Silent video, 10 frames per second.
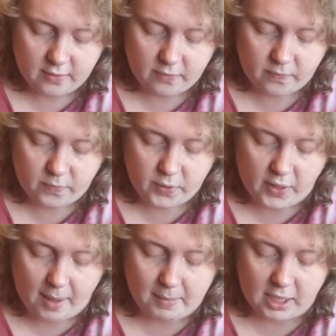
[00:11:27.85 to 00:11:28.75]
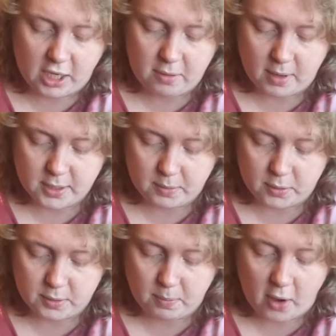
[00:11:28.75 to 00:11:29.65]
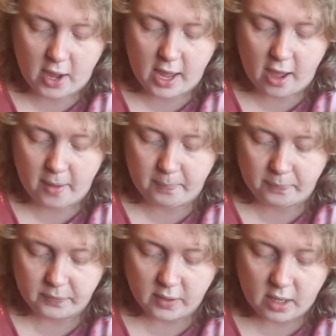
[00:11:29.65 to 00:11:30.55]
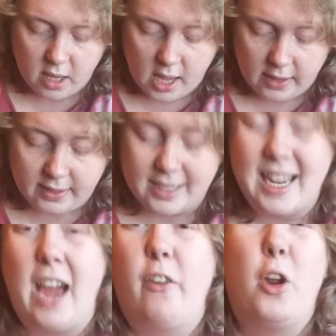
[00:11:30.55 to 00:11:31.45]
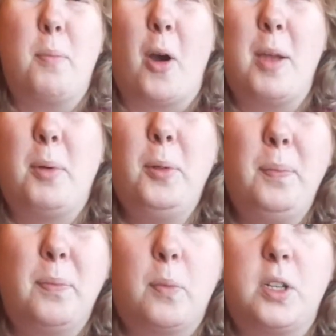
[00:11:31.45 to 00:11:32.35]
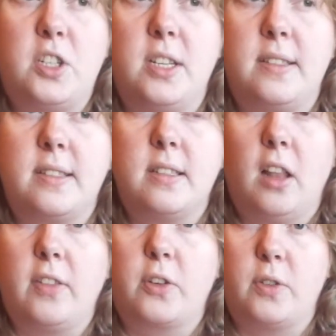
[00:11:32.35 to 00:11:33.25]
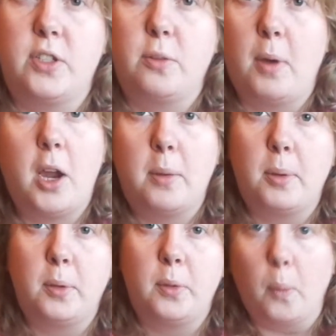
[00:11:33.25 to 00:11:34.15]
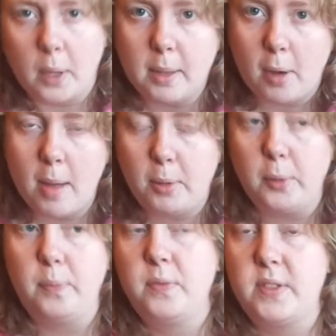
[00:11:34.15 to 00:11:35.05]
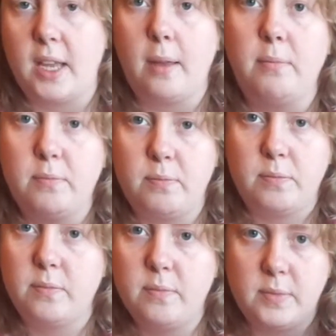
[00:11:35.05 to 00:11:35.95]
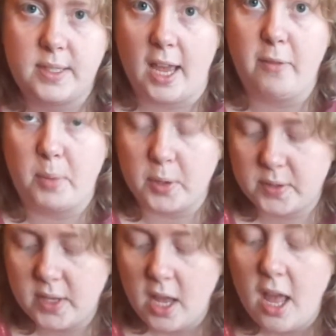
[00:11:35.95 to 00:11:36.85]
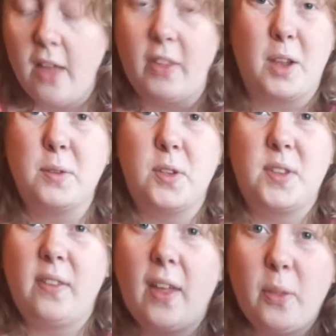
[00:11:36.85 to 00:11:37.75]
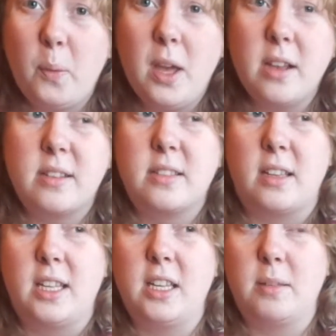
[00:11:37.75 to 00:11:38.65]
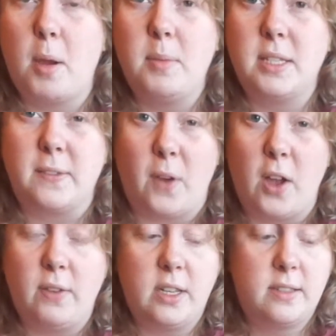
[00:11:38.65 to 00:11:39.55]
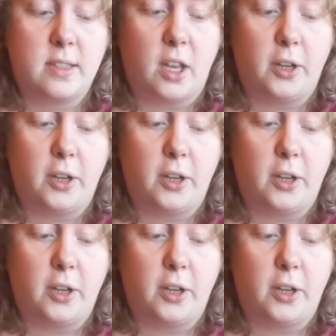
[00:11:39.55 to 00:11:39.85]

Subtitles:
for that money you might as well just buy the Tarot Bible, which is like the Crystal Bible and the Wicker Bible, same set of books. They also sell that at the works. I think at the moment it's a £5, so